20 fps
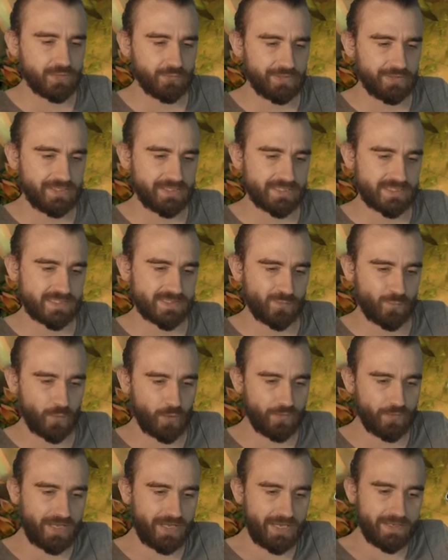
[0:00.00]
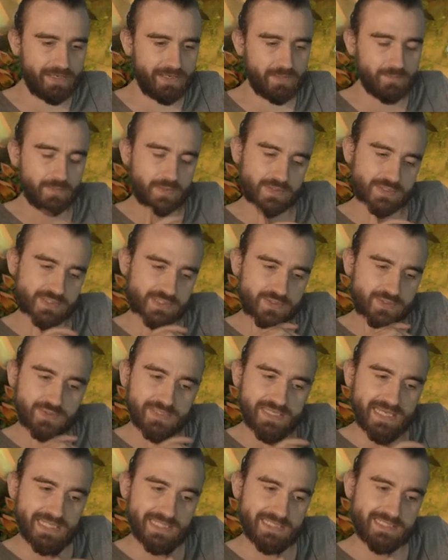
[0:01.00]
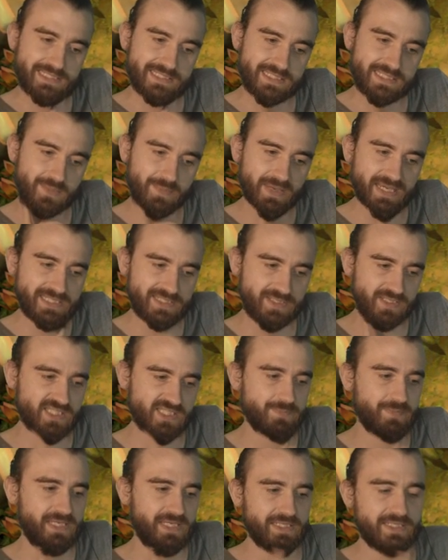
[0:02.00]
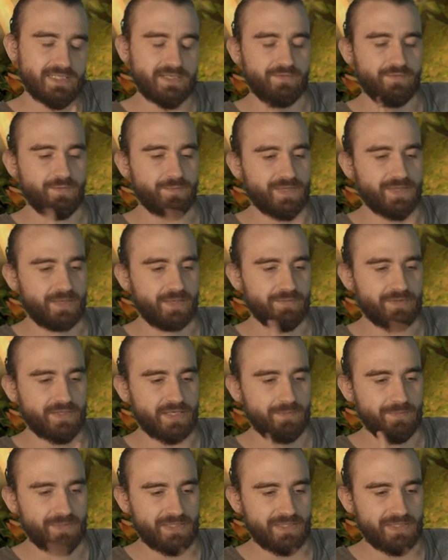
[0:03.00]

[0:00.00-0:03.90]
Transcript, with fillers: green is worth adding because you get some extra speed from time to time.